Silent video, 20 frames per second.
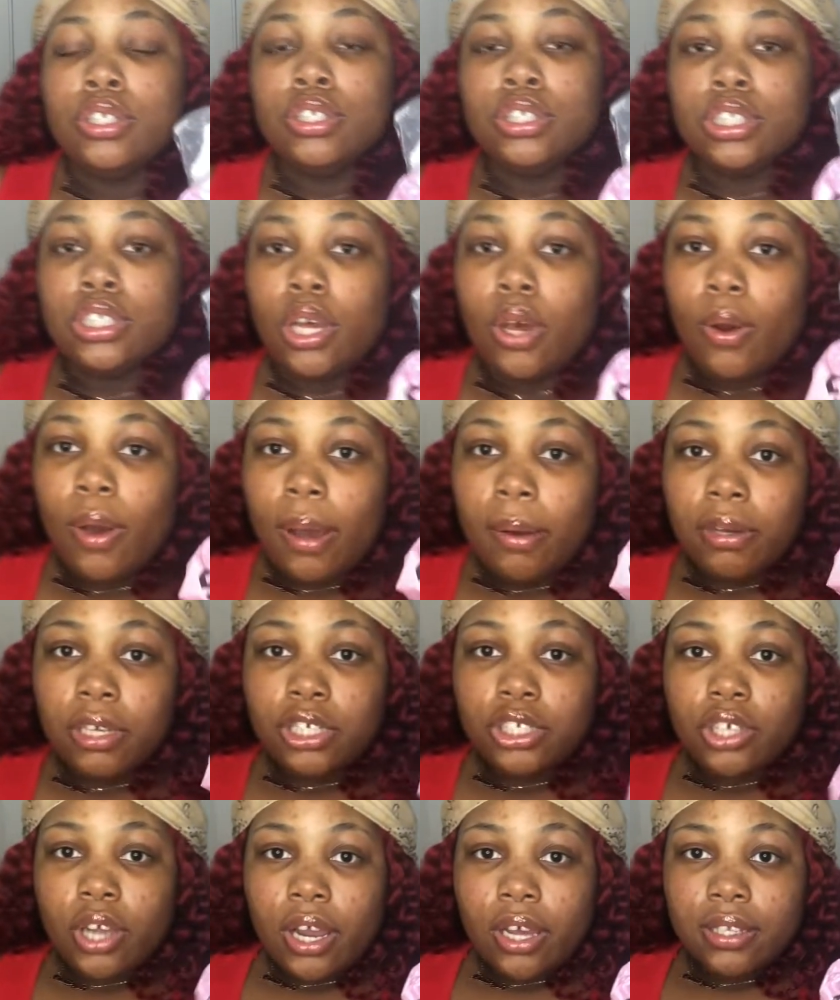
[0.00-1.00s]
So I'm gonna
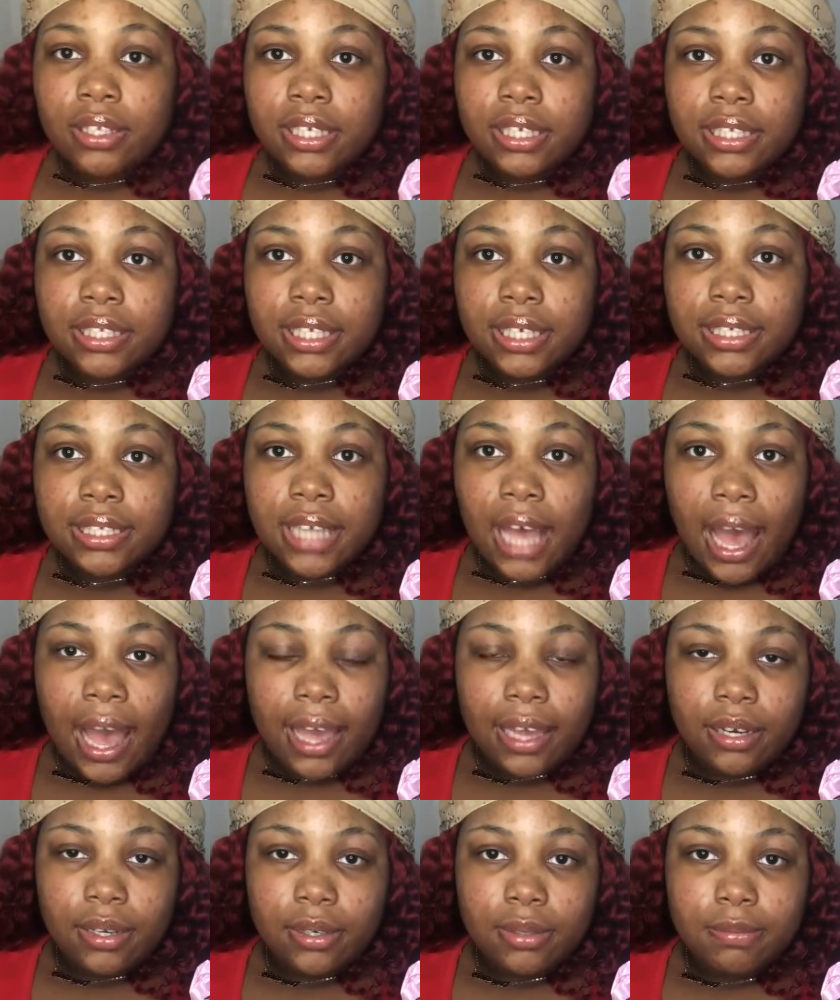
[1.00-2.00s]
try on these six
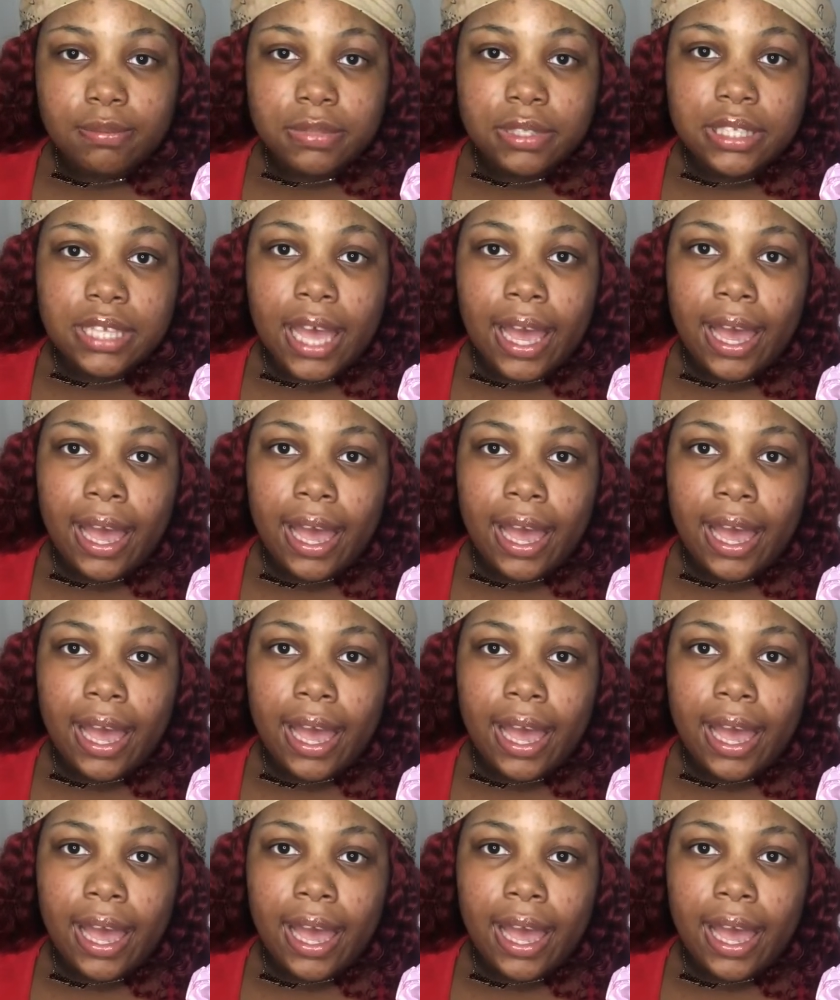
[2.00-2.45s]
items.